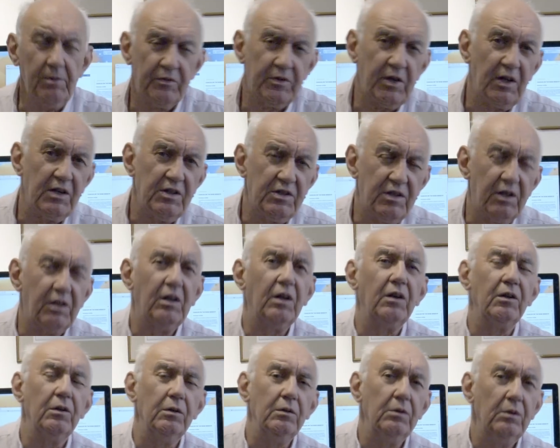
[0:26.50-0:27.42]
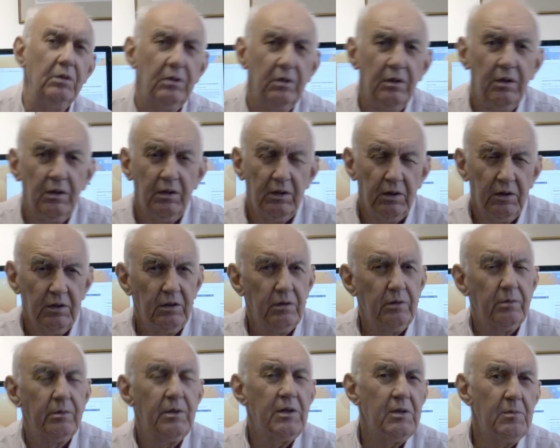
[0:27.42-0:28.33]
of days ago,
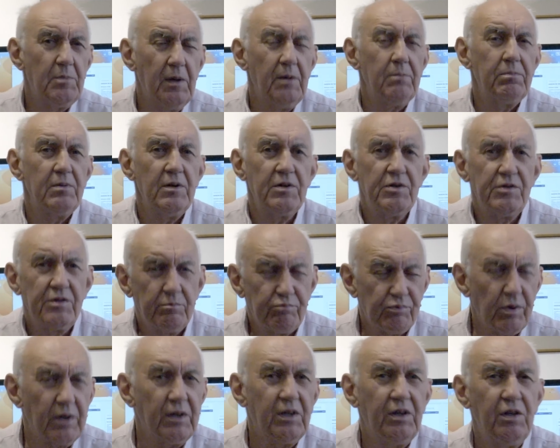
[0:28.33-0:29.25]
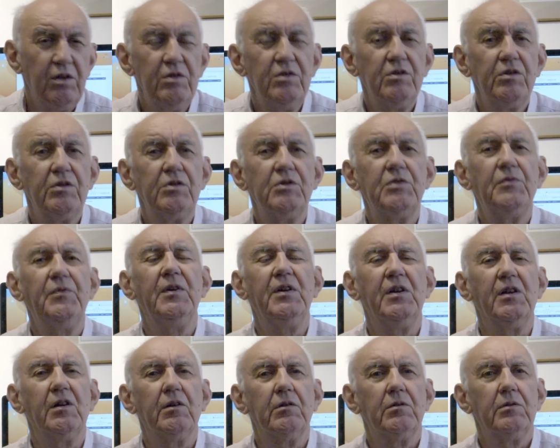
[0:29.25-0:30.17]
we published a breaking news
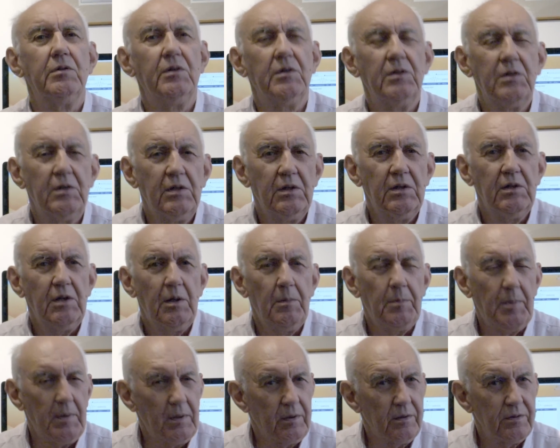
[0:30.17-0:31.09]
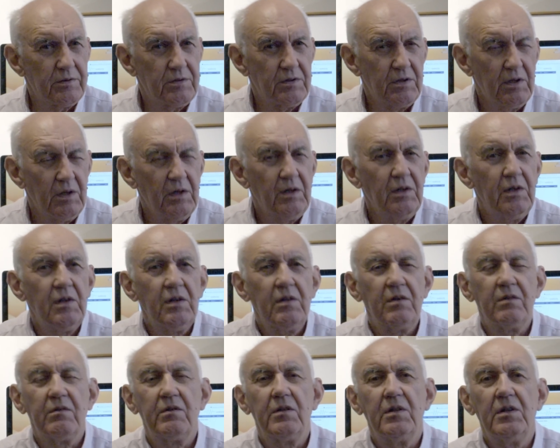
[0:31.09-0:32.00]
video about
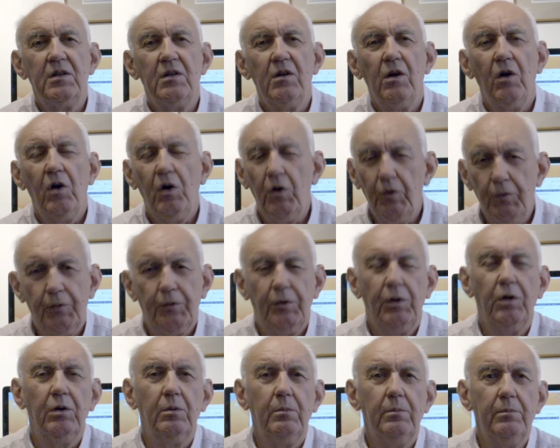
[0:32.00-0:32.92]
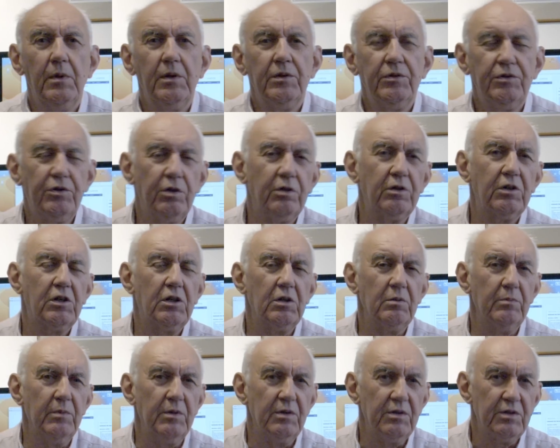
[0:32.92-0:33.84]
the Ofcom
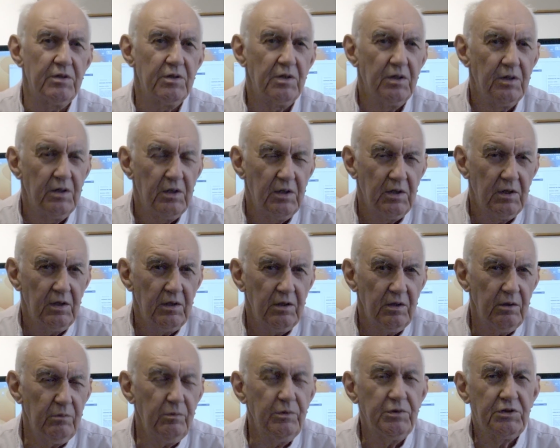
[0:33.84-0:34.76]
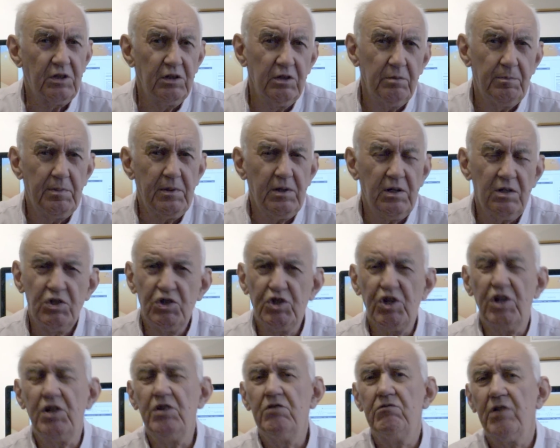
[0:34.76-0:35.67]
document that was going to be a
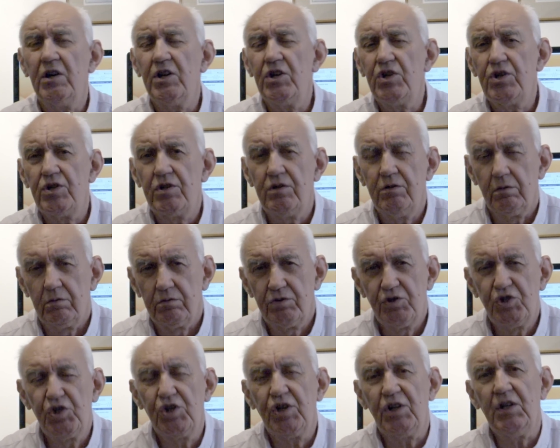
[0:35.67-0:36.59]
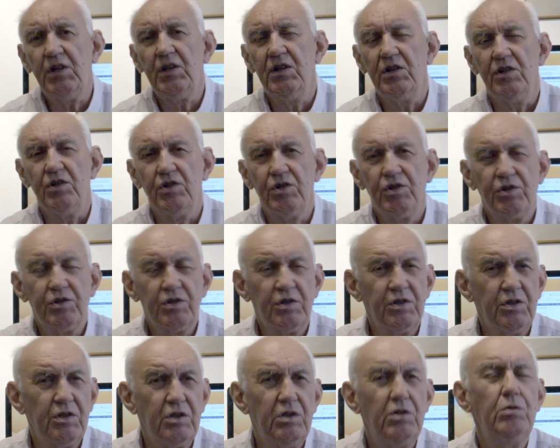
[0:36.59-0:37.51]
generational change
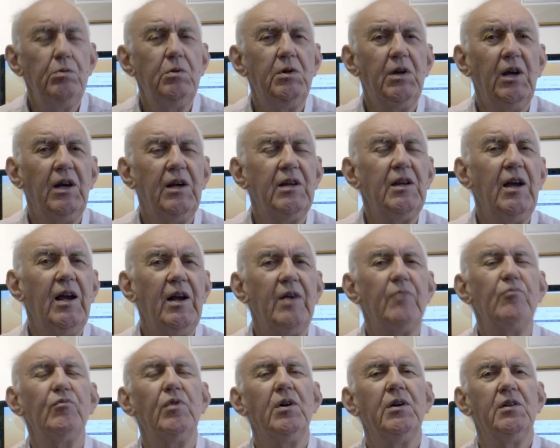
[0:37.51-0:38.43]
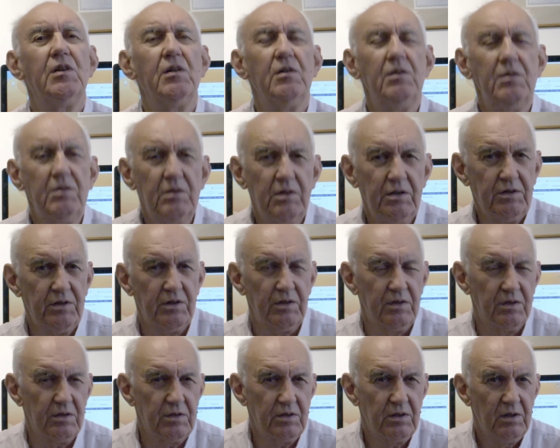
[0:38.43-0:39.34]
to the UK ham radio
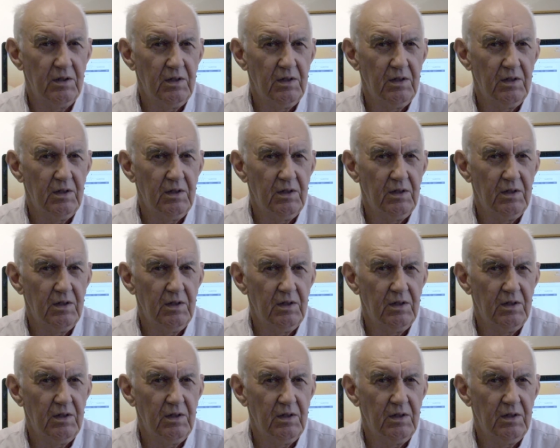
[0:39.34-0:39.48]
licence.